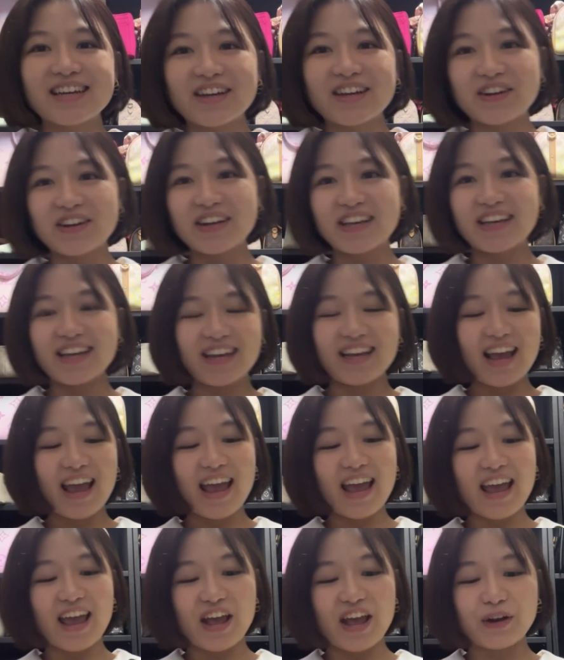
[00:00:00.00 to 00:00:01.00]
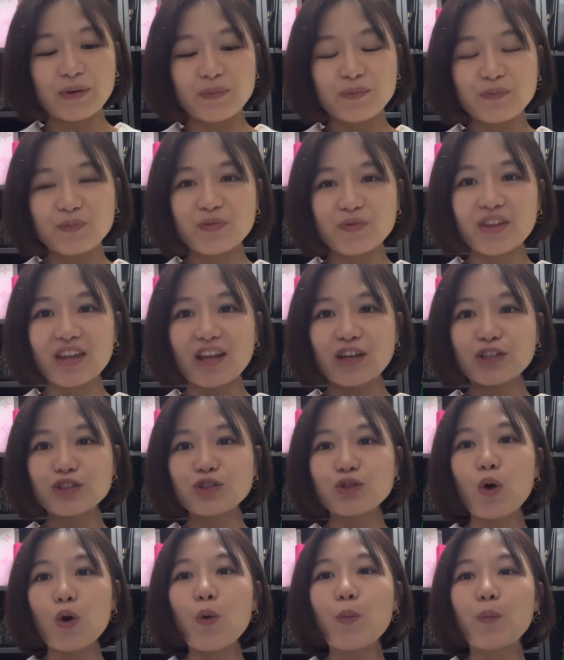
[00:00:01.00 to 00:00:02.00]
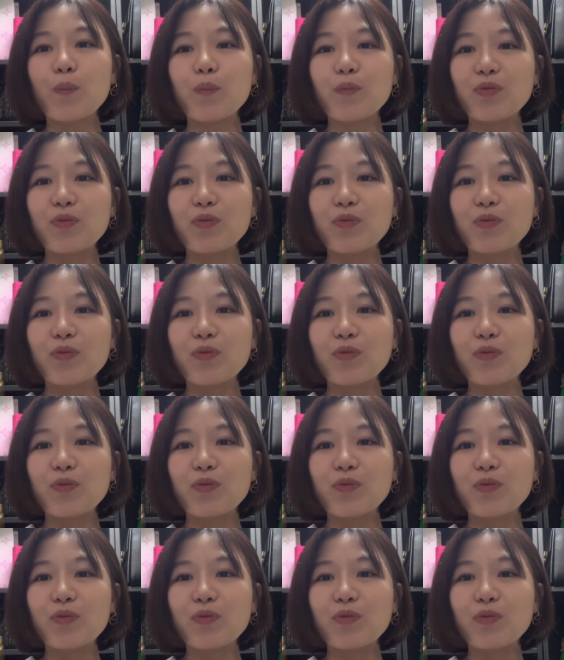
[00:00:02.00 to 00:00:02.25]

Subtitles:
Okay, and so